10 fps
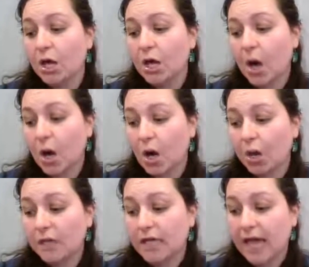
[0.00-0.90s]

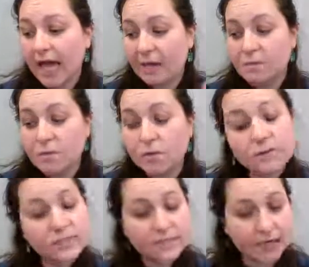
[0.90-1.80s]
called a
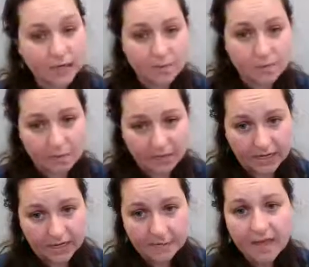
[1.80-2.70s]
moon
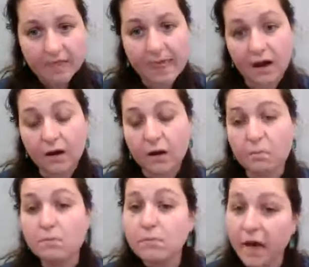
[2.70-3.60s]
ceremony that her
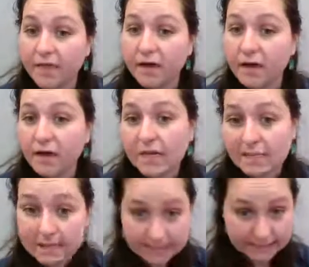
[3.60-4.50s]
mother
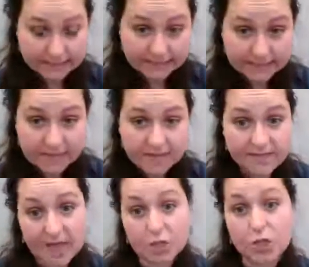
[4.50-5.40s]
insists
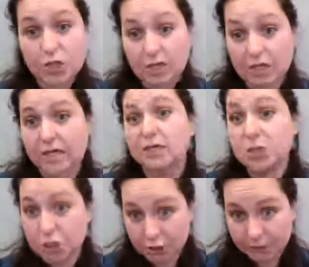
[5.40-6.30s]
that she
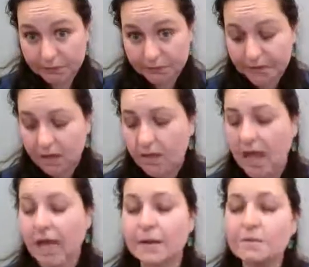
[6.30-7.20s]
do.
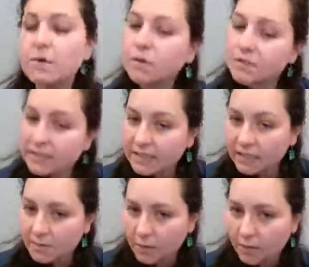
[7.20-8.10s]
And a moon
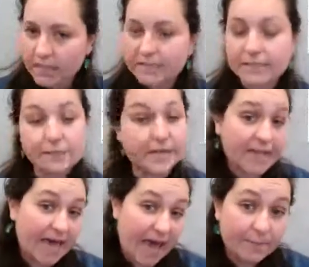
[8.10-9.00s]
ceremony is something
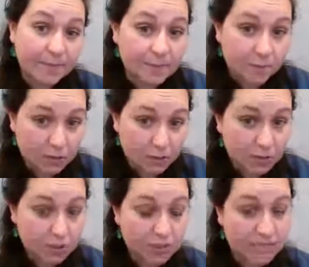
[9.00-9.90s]
that happens once you
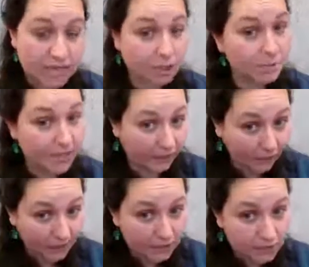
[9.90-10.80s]
start to get your
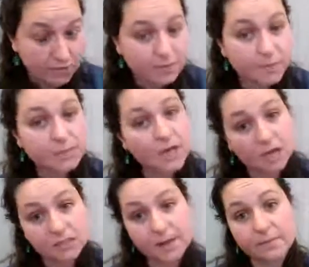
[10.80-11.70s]
period. So this book
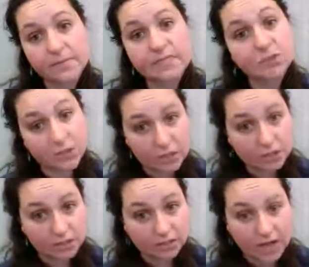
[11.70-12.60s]
talks about
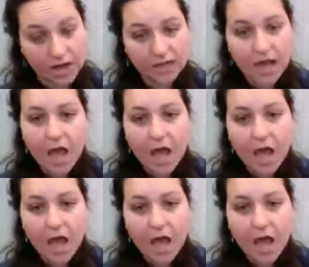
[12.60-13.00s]
menstruation a lot,